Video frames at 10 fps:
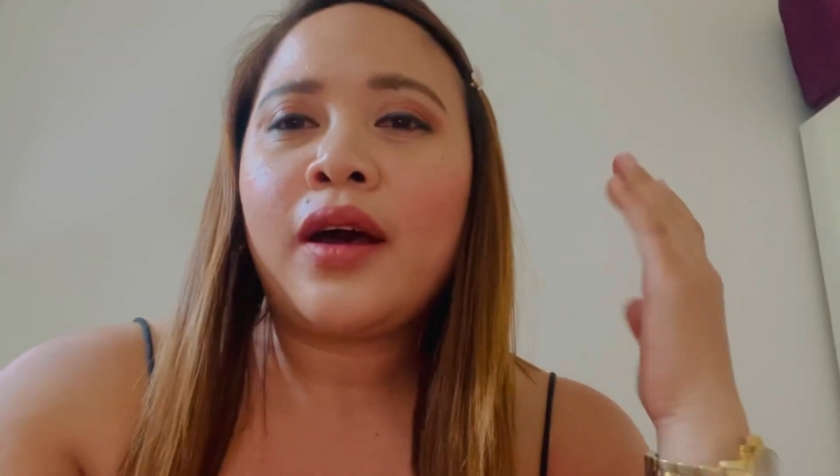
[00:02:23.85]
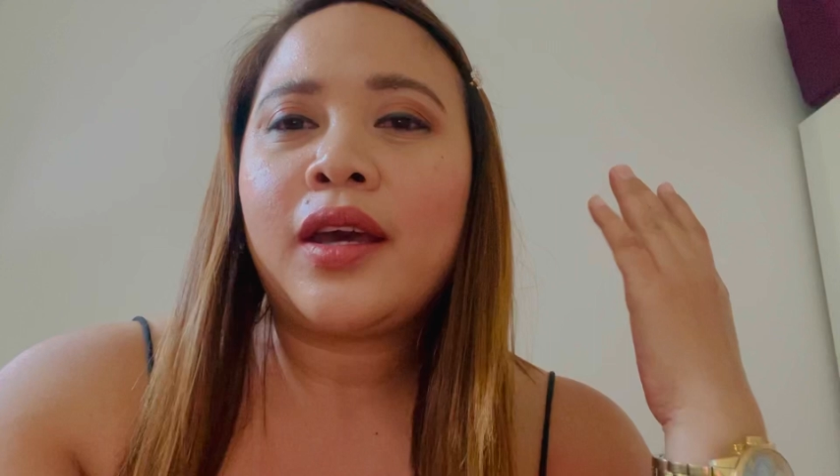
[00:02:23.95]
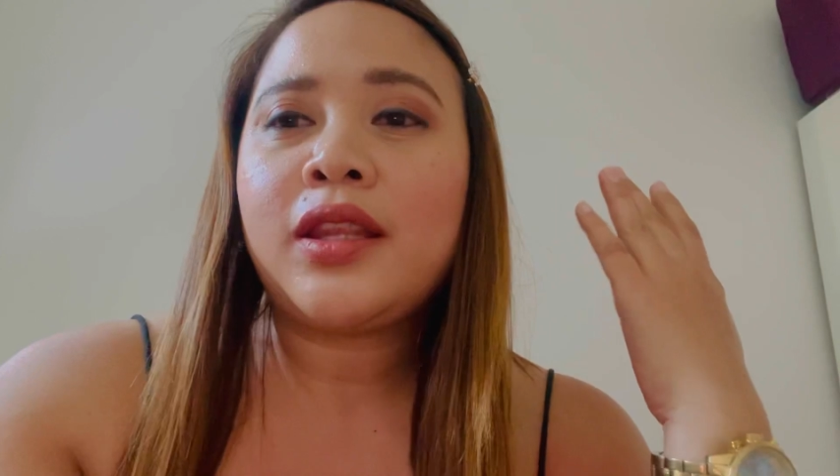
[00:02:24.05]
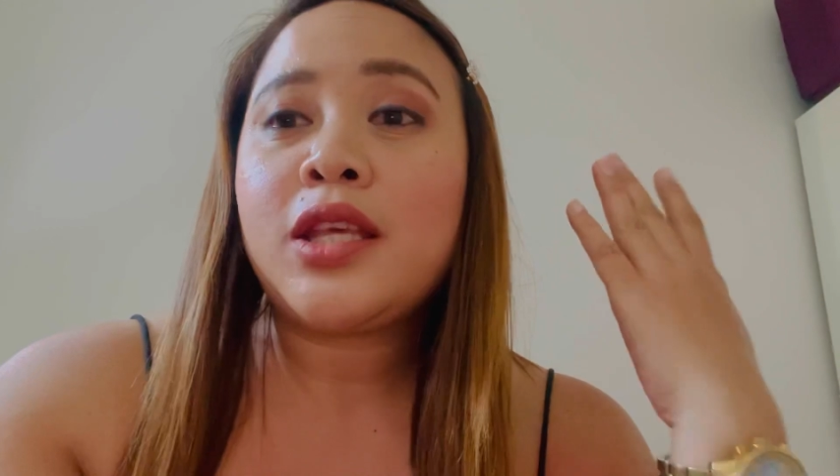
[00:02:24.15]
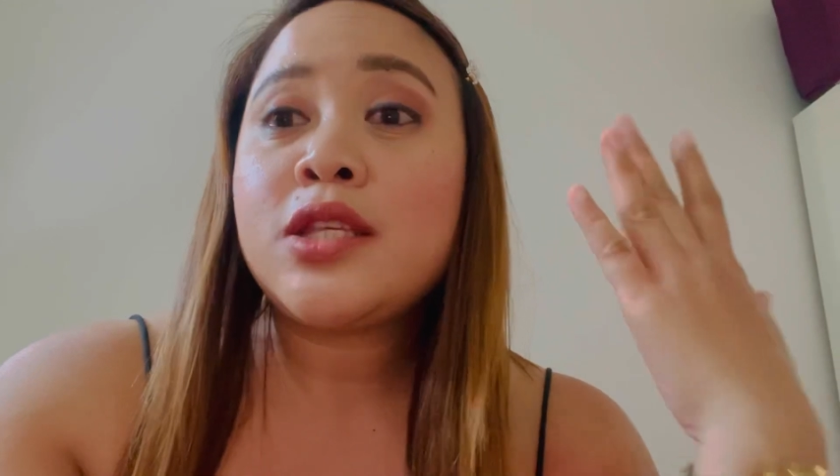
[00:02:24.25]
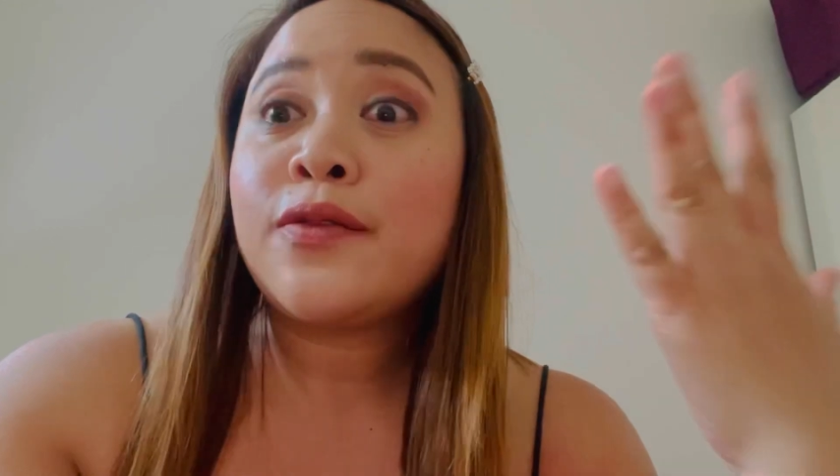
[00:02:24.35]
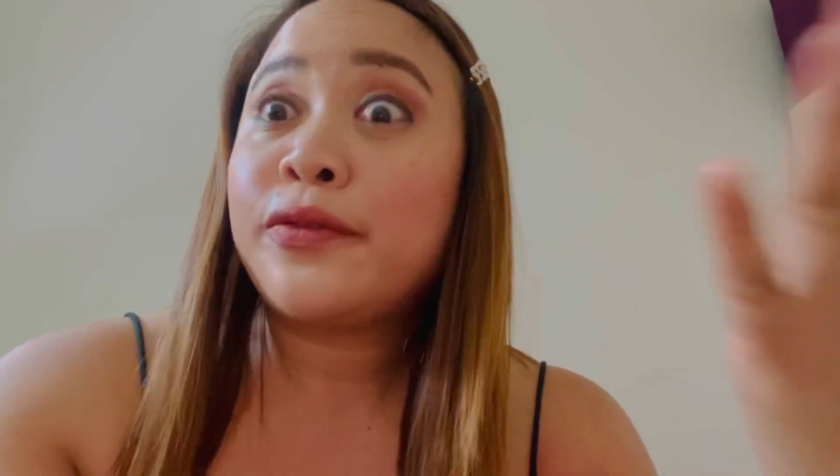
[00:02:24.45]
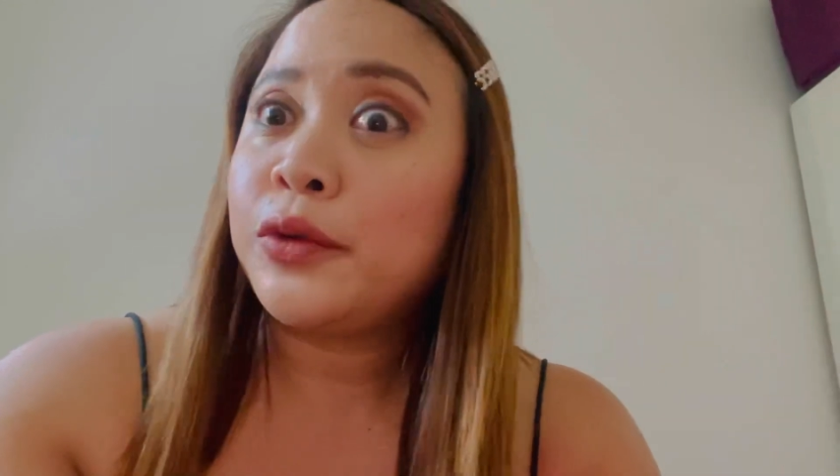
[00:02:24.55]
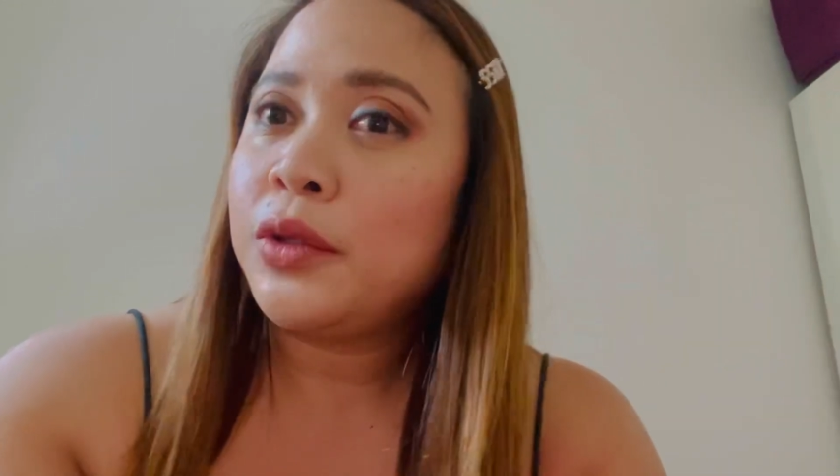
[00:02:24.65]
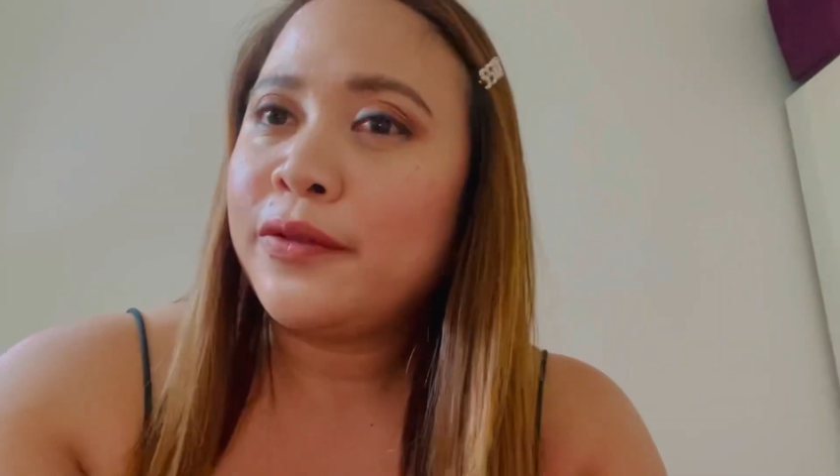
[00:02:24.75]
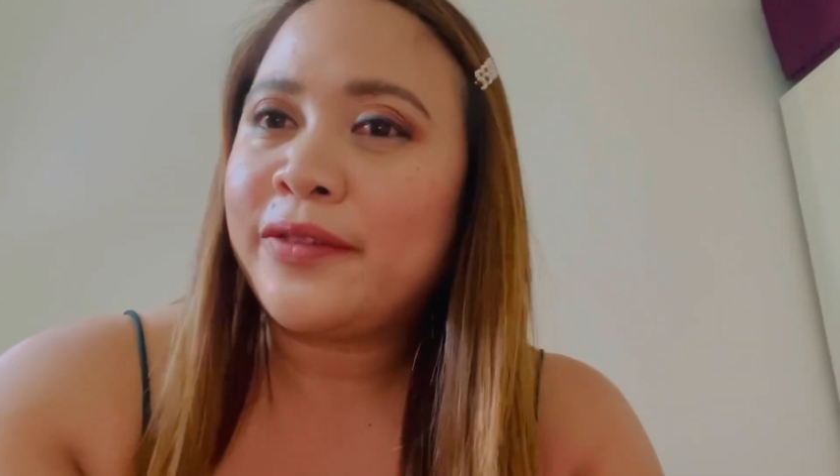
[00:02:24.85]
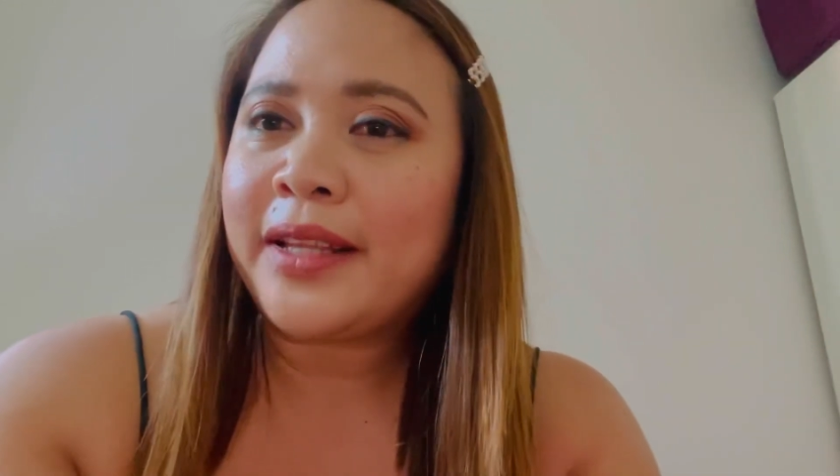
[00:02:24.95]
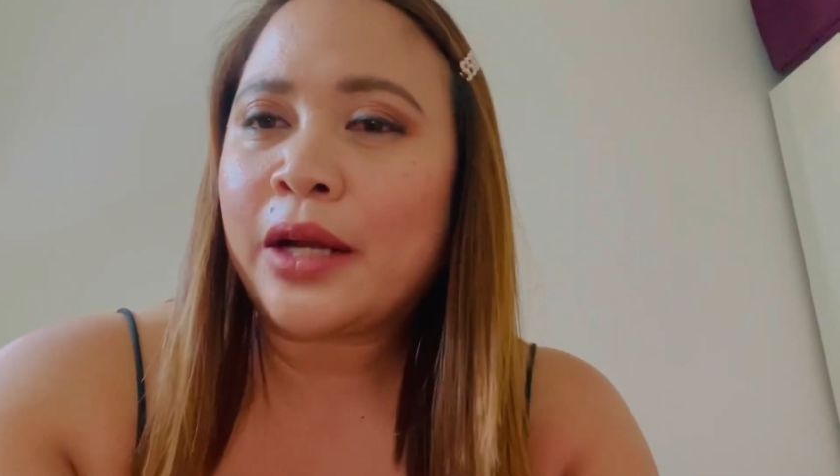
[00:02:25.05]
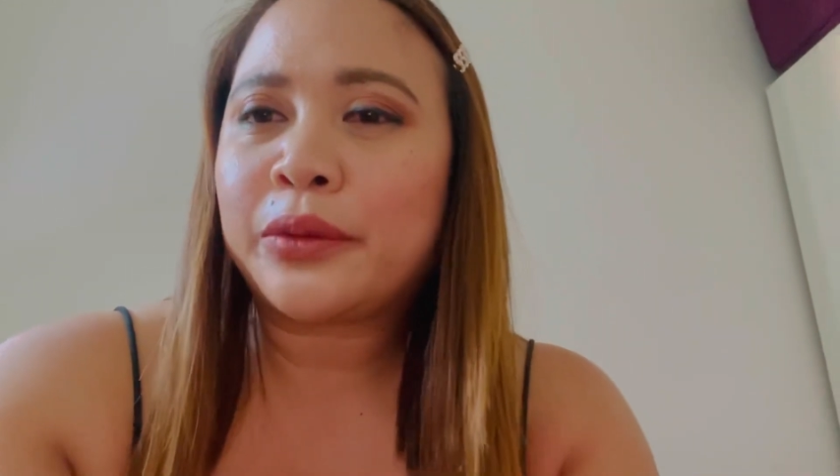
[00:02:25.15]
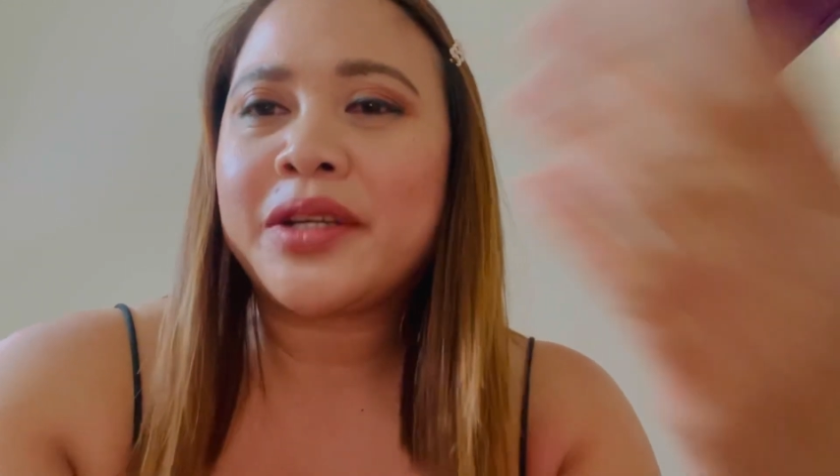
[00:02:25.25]
it is full of
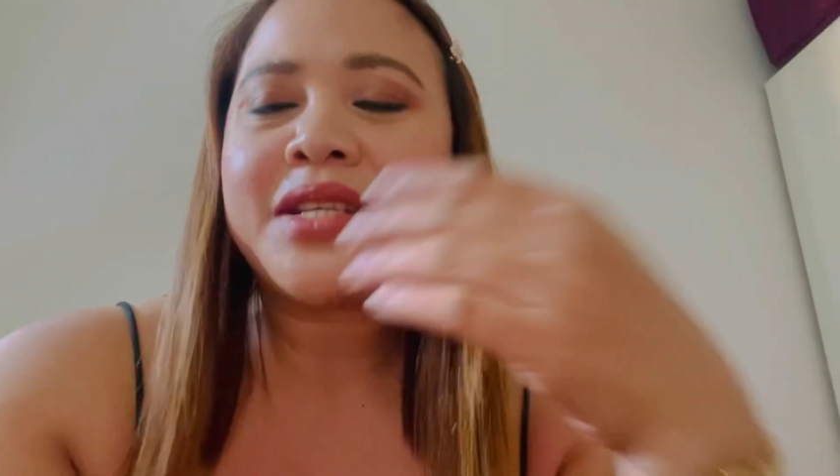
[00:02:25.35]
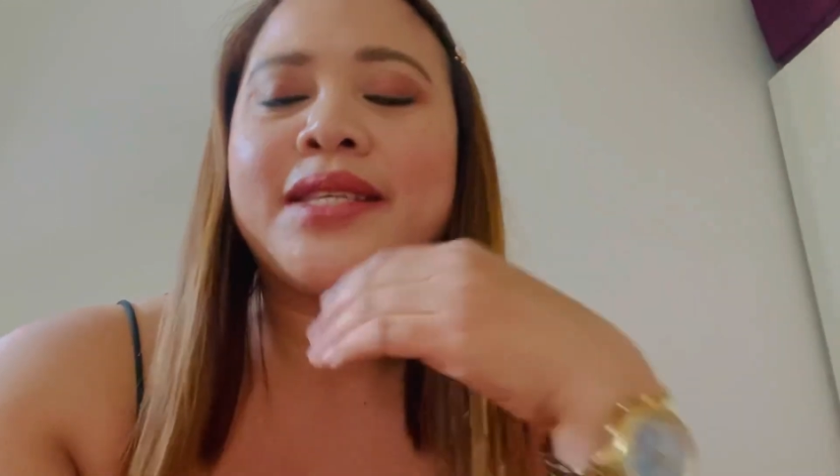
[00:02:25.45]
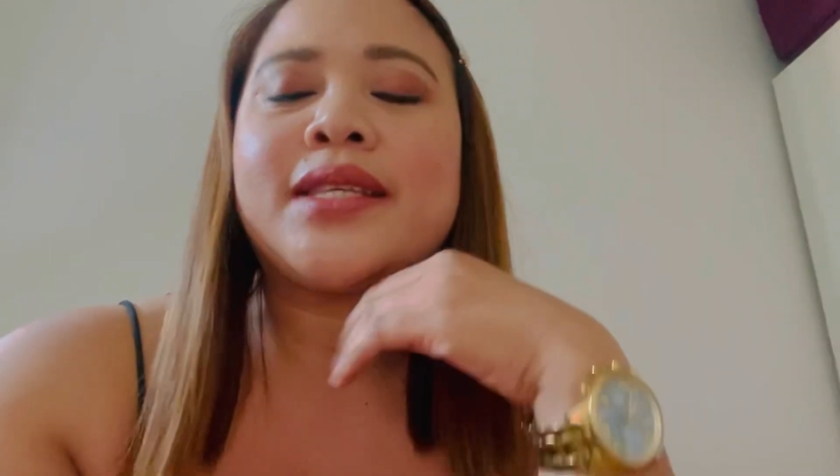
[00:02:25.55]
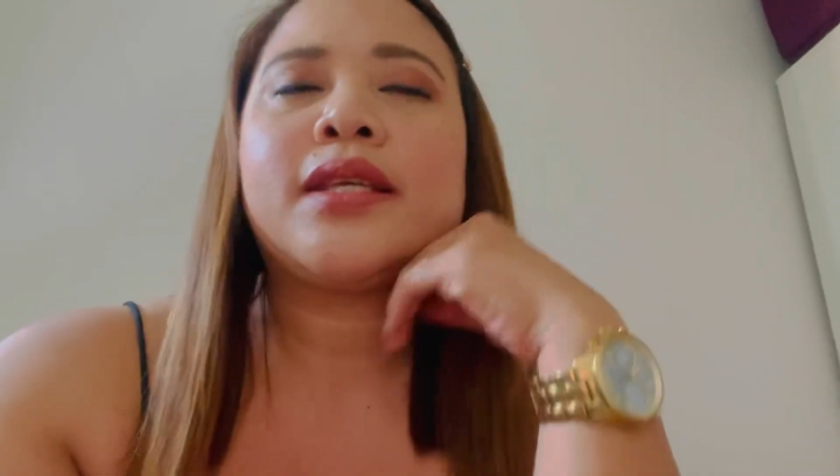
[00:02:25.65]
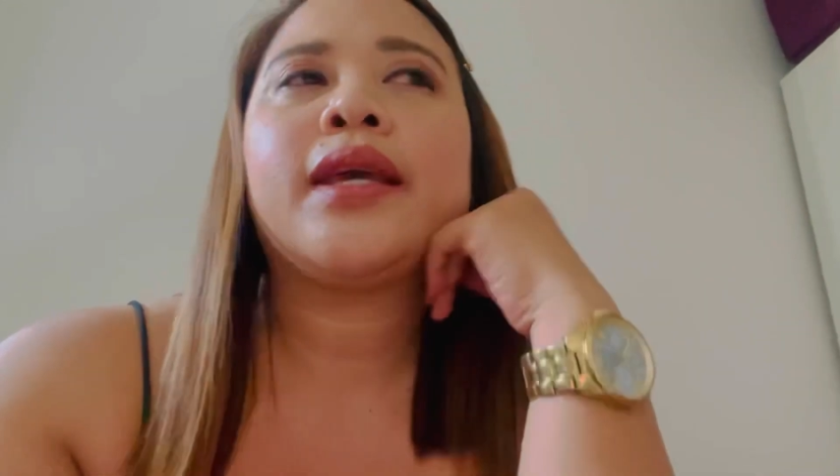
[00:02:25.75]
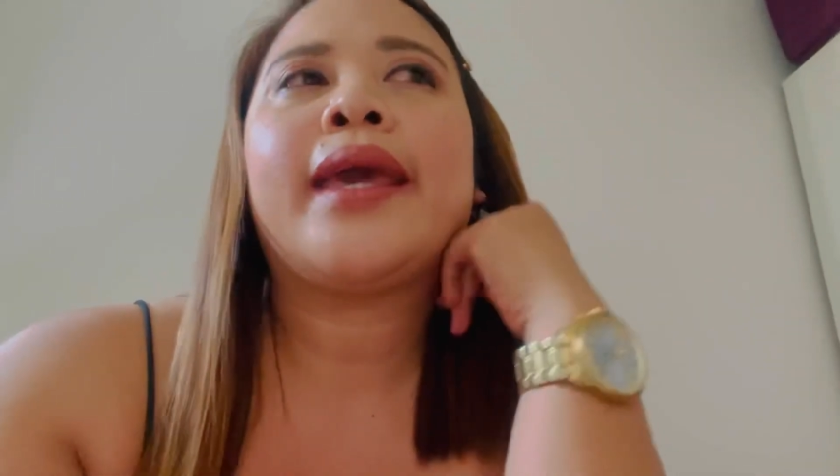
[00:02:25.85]
flowers,